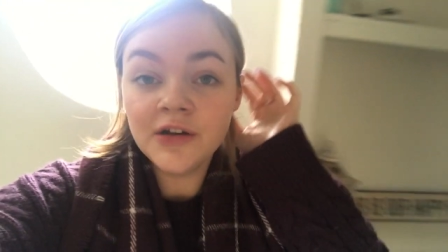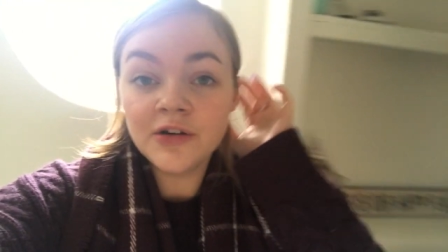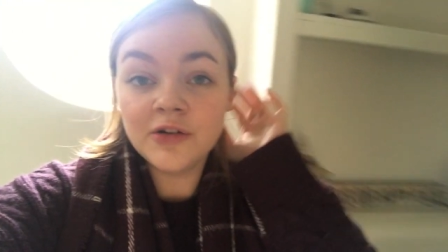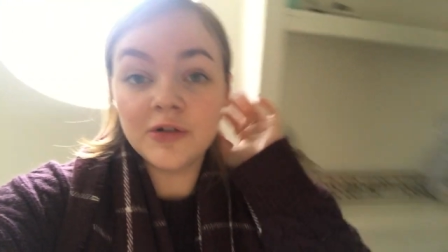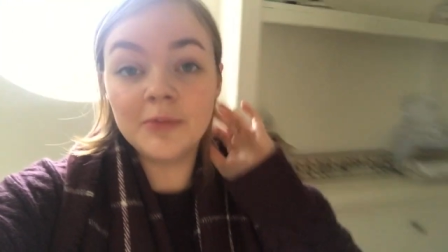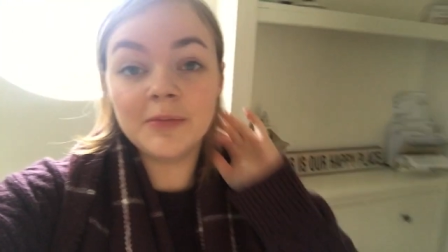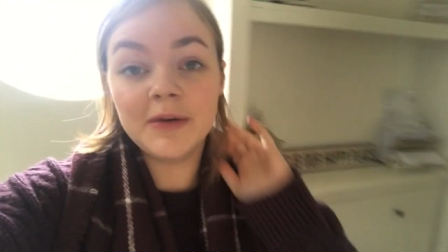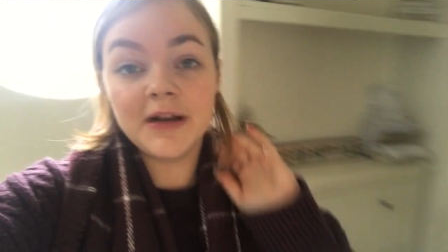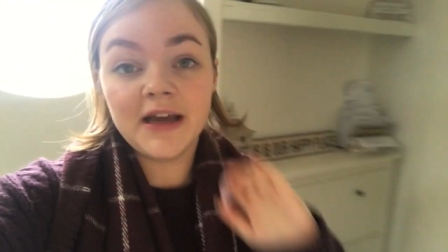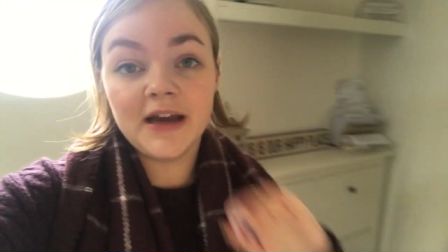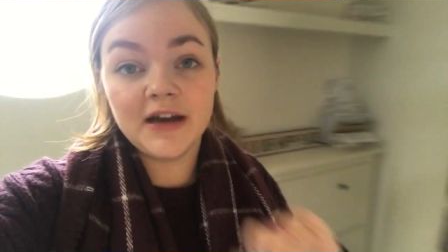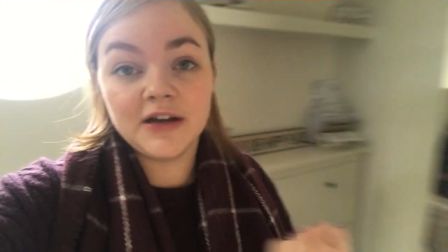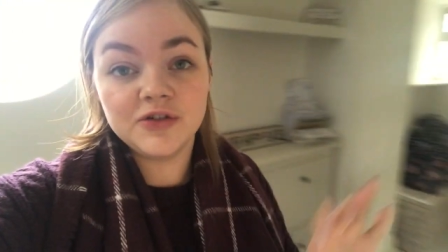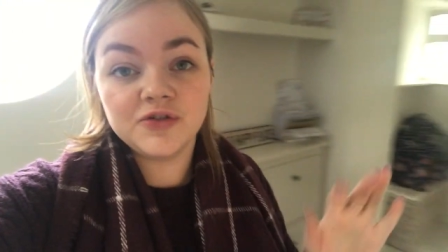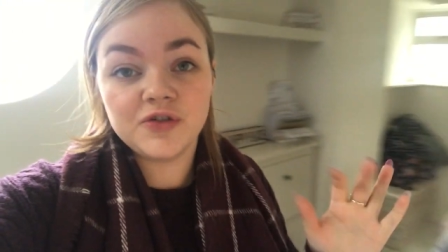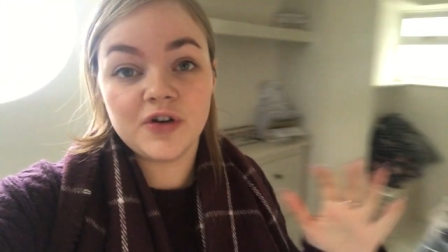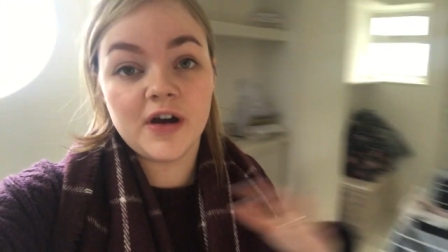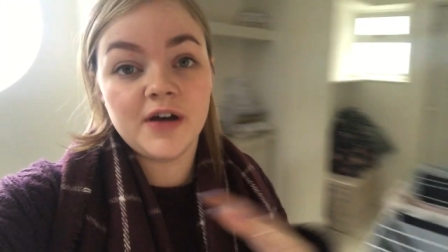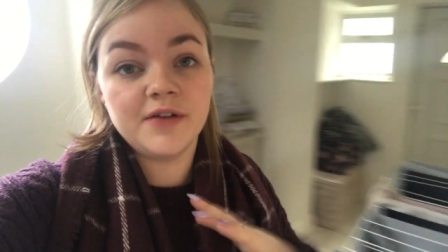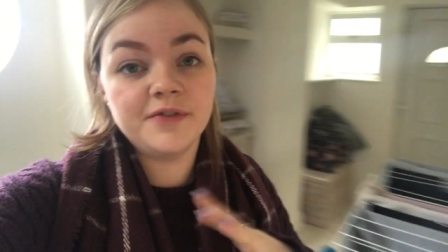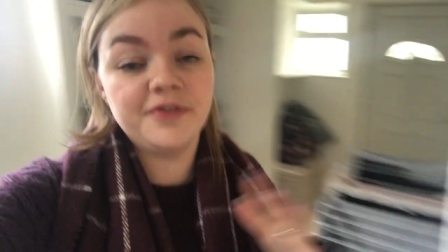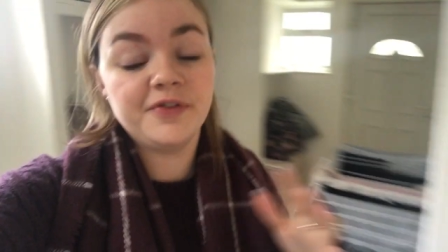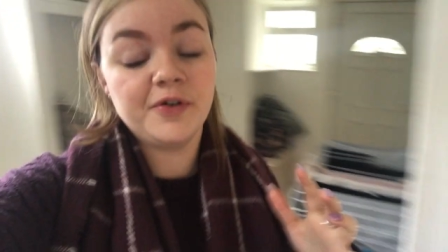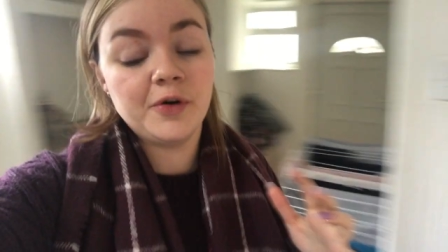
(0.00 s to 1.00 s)
Normally I
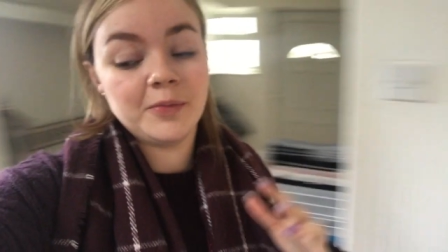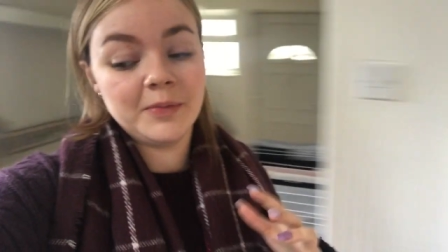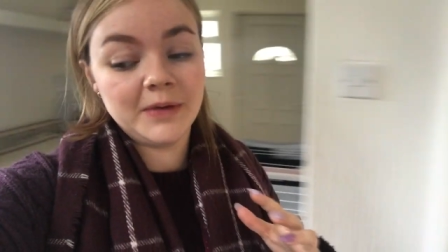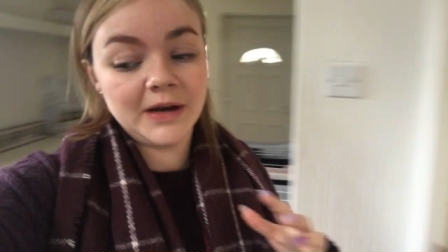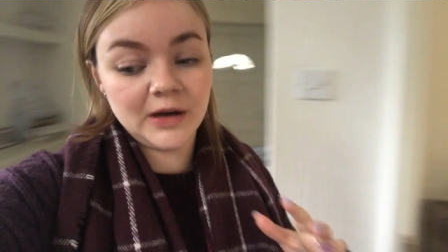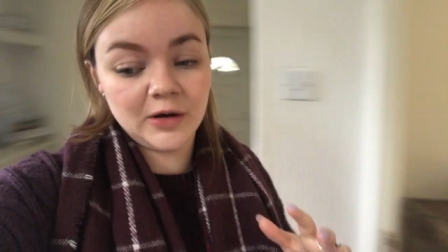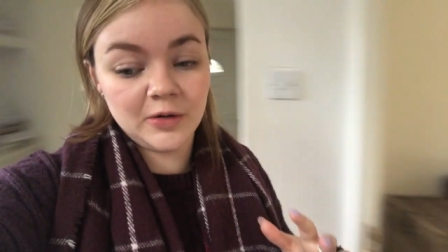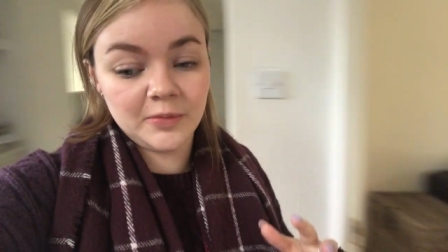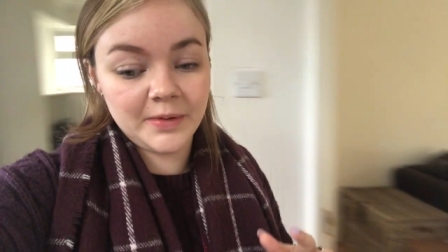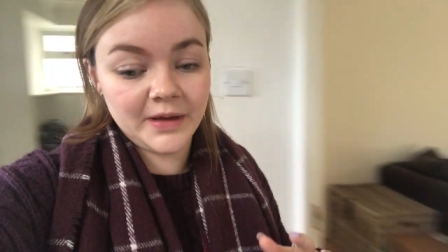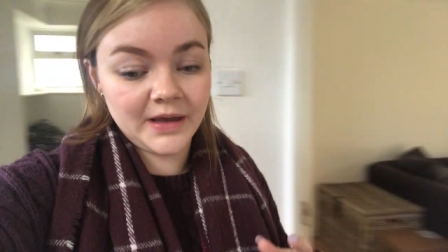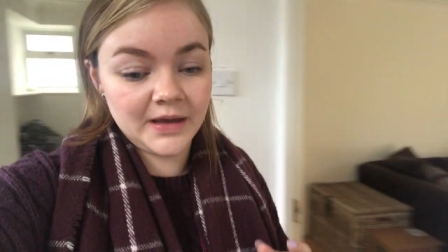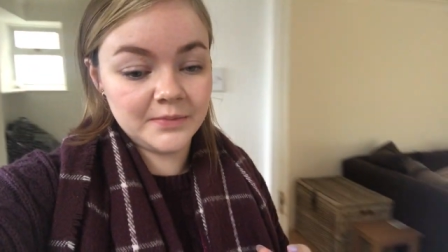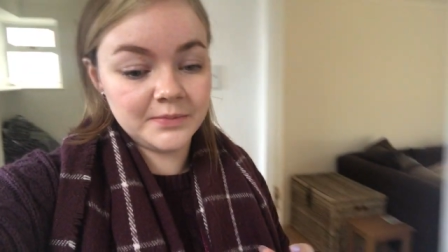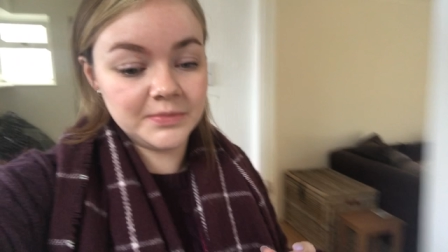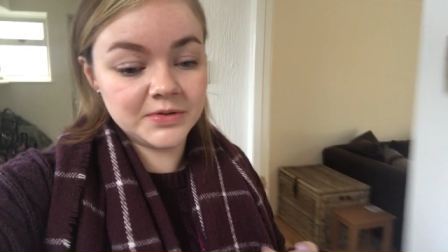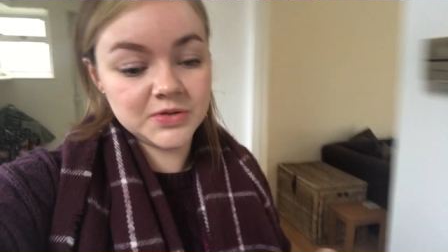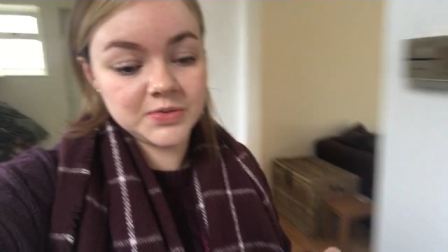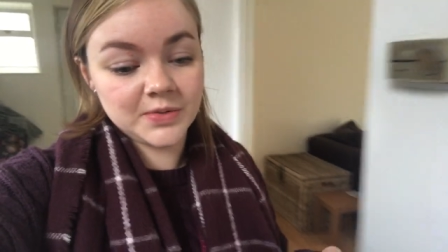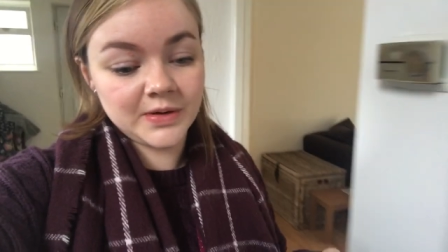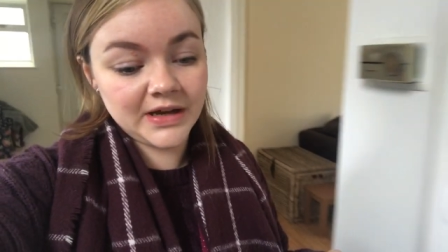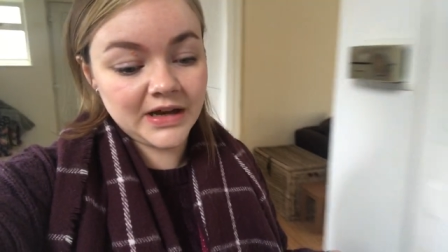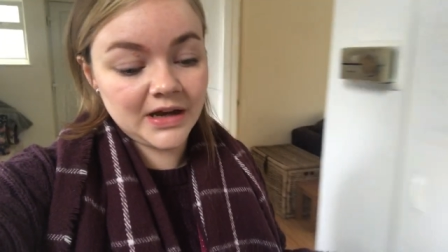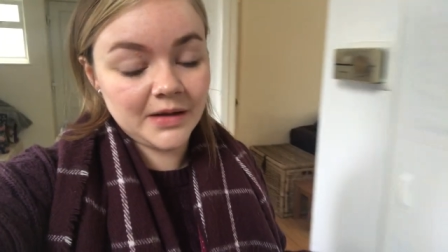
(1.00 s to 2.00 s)
try and film a little bit in
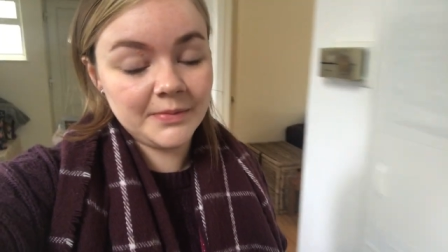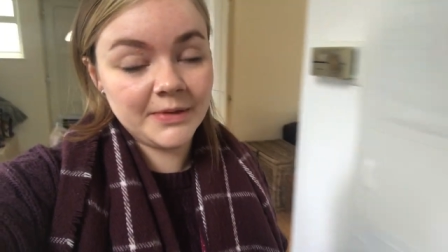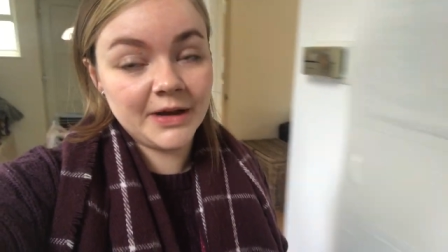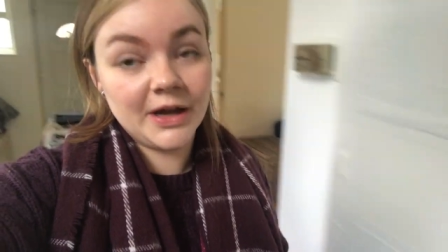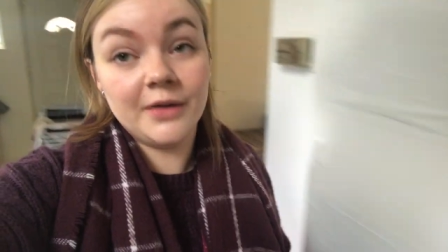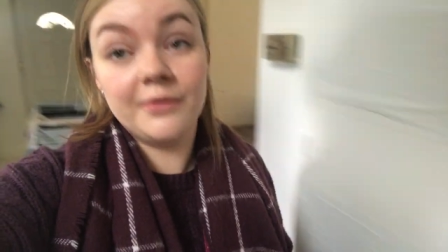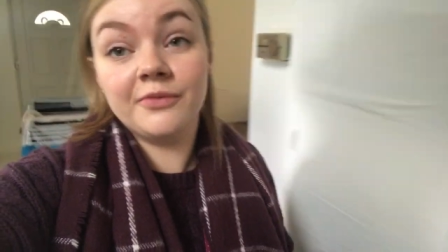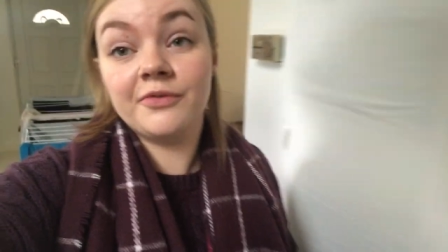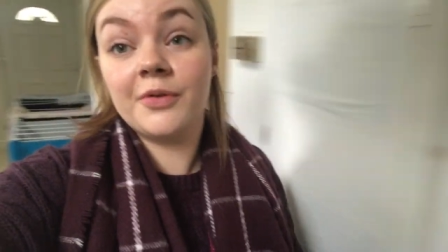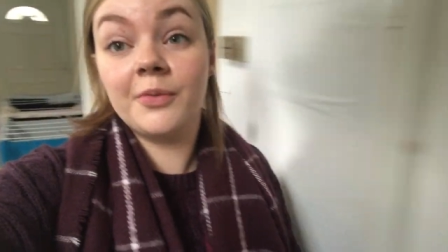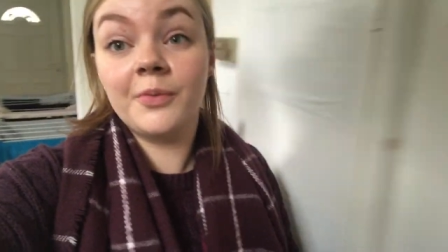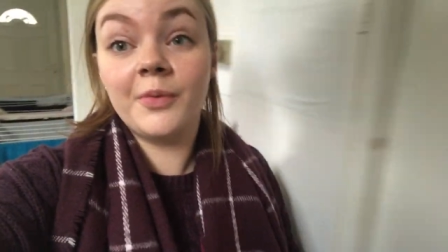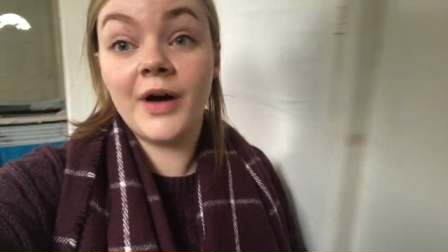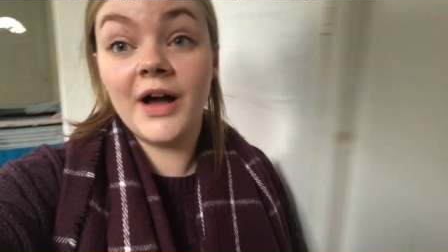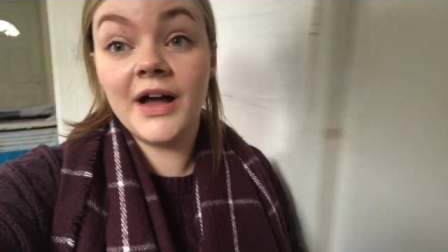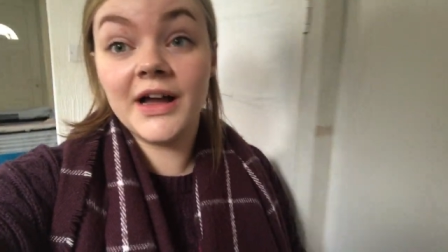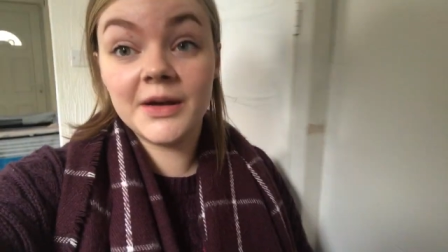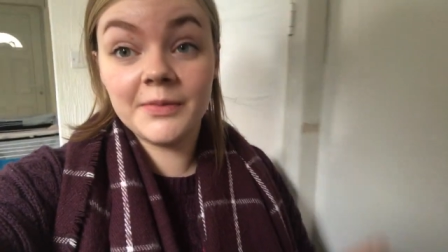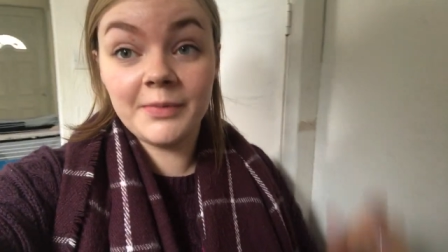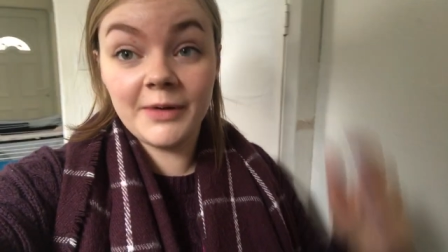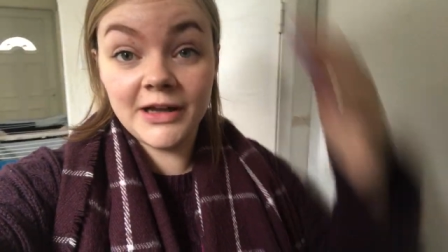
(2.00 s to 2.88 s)
between coming home from work,